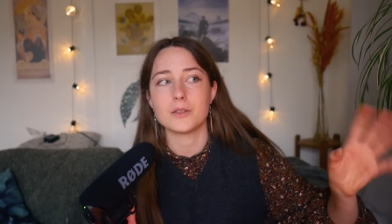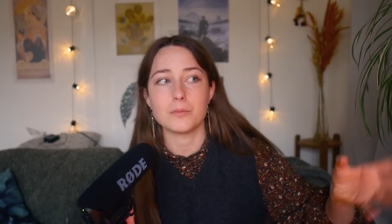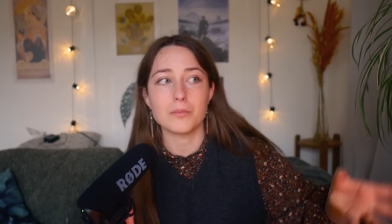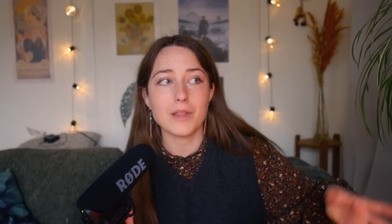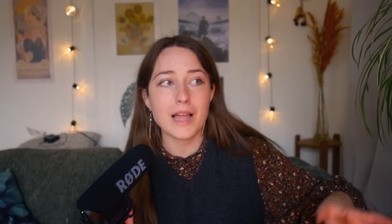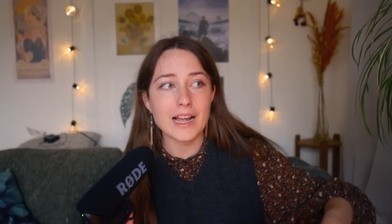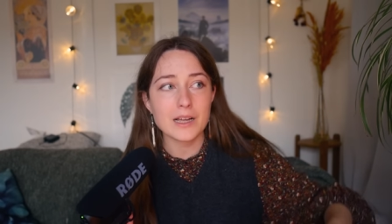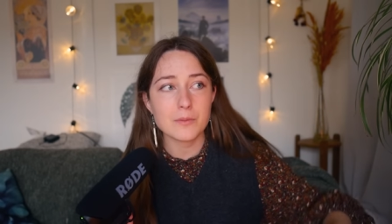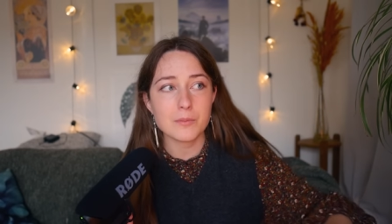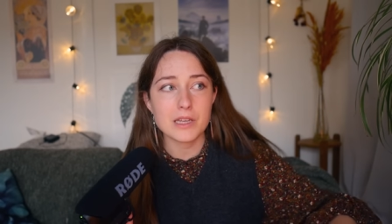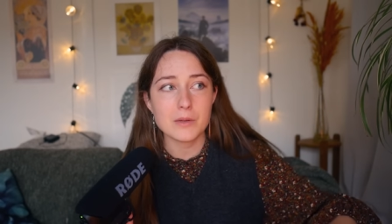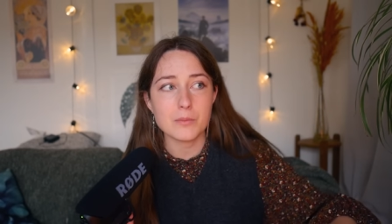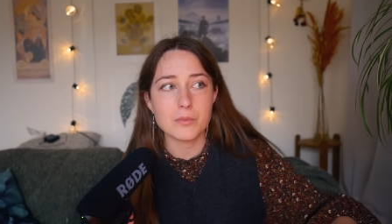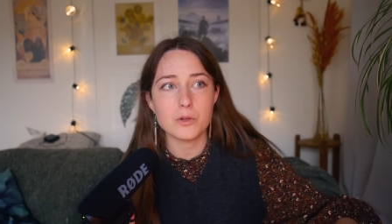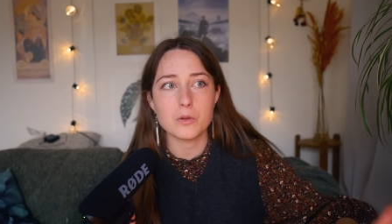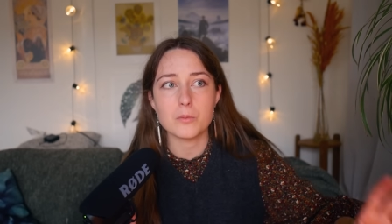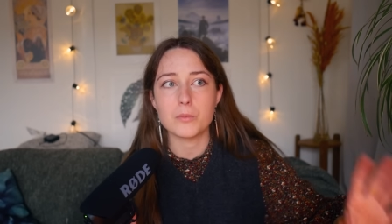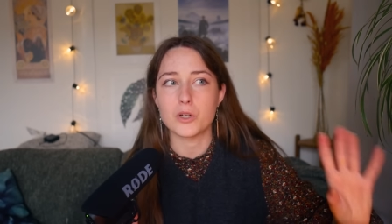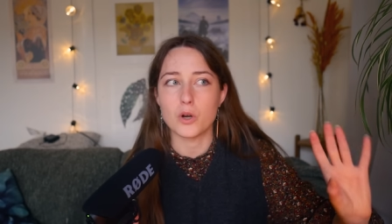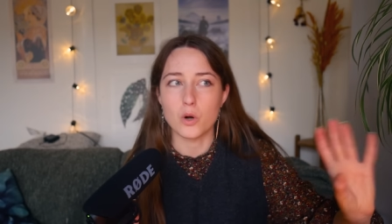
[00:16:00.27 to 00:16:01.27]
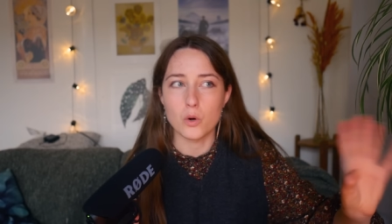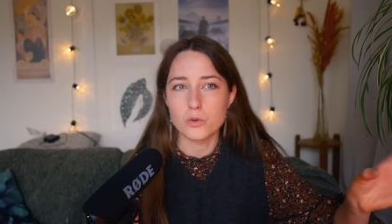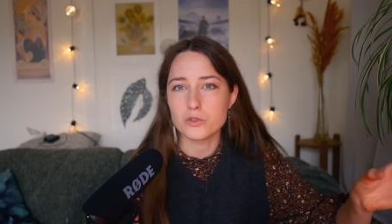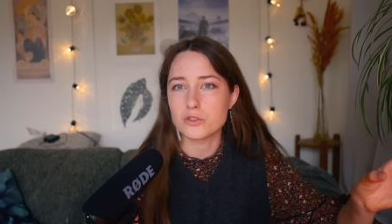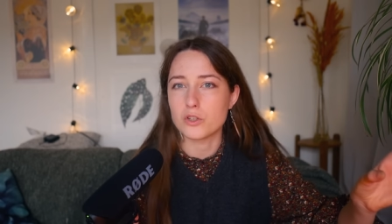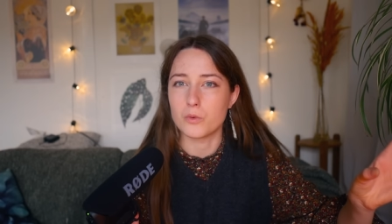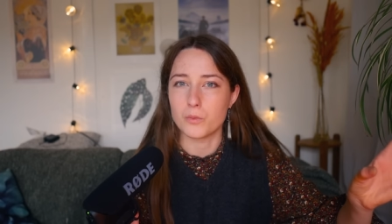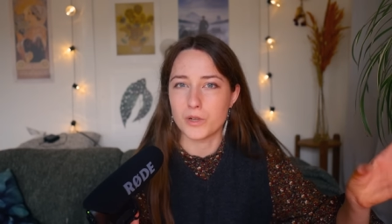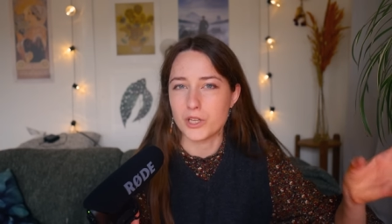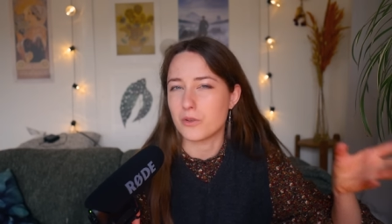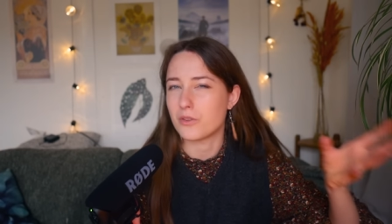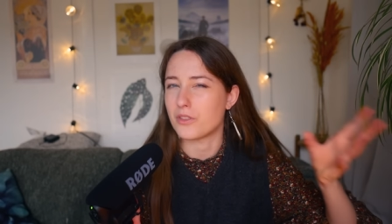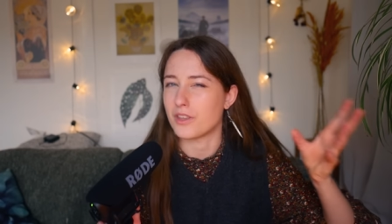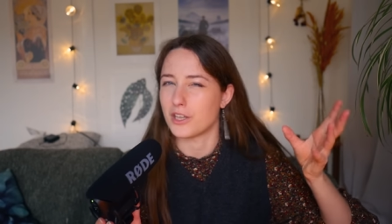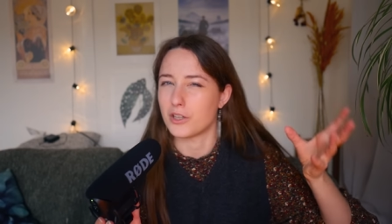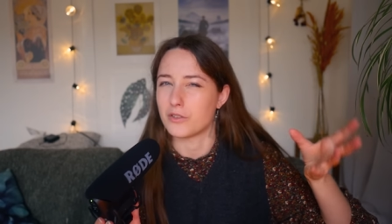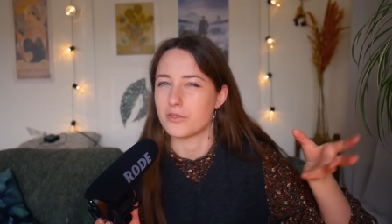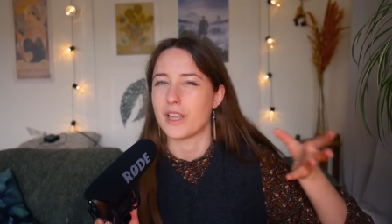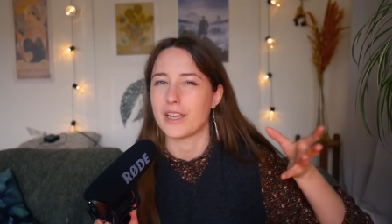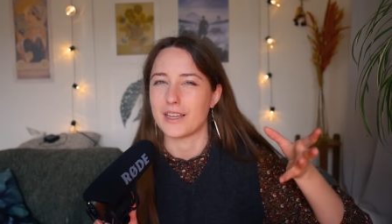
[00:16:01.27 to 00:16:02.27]
Black people, but also when you
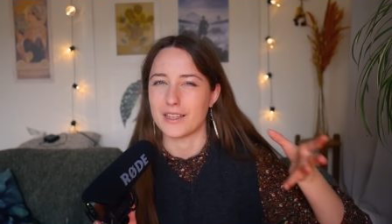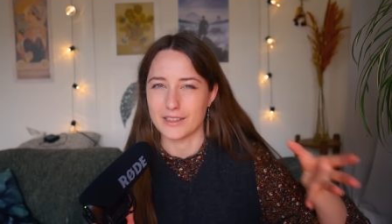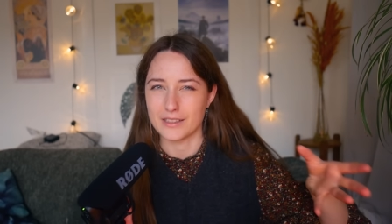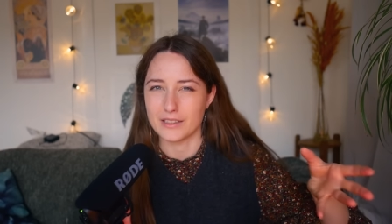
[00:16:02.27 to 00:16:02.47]
think of like